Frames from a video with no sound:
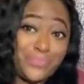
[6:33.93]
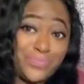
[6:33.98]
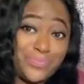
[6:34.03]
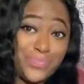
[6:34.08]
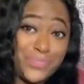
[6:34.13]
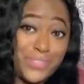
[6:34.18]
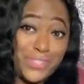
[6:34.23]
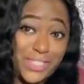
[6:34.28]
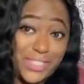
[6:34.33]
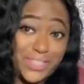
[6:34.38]

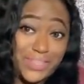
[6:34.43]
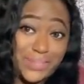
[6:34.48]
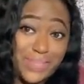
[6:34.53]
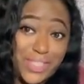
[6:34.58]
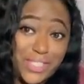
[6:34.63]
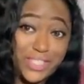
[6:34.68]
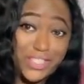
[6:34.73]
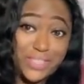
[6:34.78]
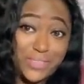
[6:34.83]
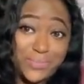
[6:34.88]
Just
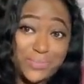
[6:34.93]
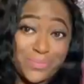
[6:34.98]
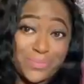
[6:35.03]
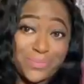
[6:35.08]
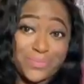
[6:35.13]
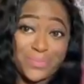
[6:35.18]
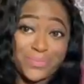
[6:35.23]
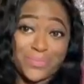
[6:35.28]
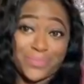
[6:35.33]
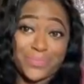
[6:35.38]
imagine.
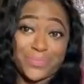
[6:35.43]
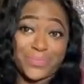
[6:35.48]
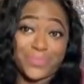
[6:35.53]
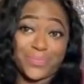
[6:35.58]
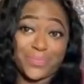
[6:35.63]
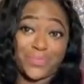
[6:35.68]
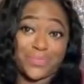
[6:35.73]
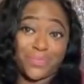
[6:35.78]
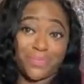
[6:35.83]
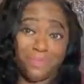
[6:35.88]

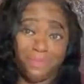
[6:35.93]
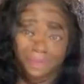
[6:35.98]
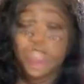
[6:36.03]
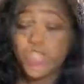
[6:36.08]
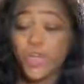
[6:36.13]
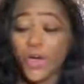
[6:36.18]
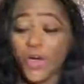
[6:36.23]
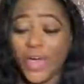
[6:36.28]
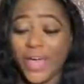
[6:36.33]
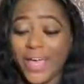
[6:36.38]

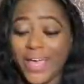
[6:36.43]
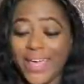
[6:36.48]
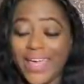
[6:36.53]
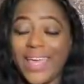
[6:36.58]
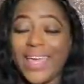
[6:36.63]
Joy